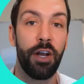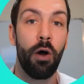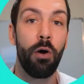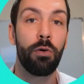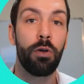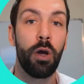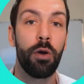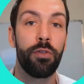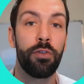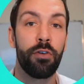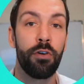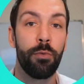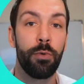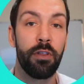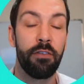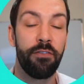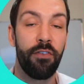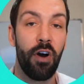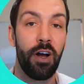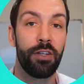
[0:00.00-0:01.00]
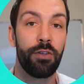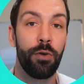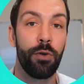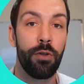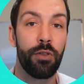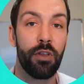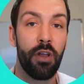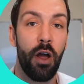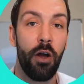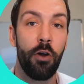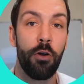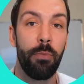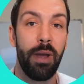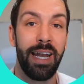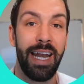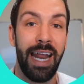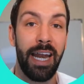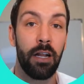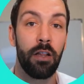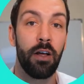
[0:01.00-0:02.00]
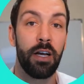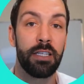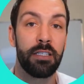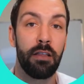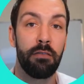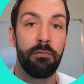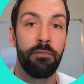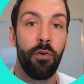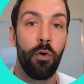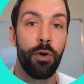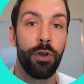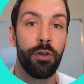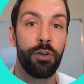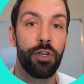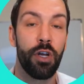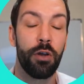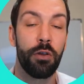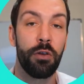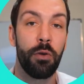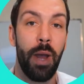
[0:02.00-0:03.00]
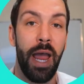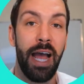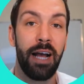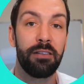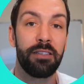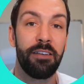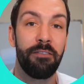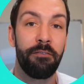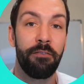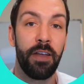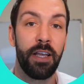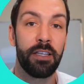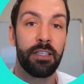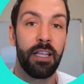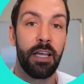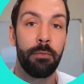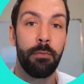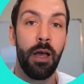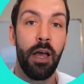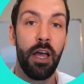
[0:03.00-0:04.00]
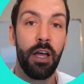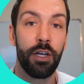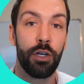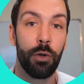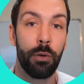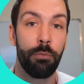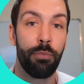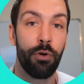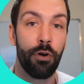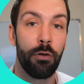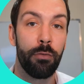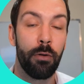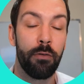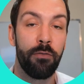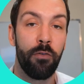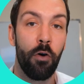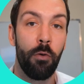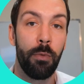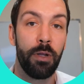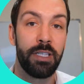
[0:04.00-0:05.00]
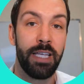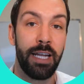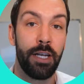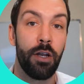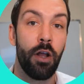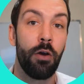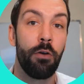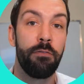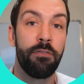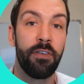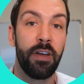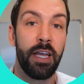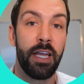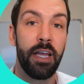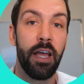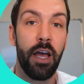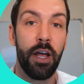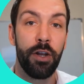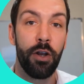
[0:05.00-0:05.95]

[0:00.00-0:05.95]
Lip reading: and I'll go through with a fine-tooth comb and analyze them for you, showing you how to fix them to improve performance at no fee,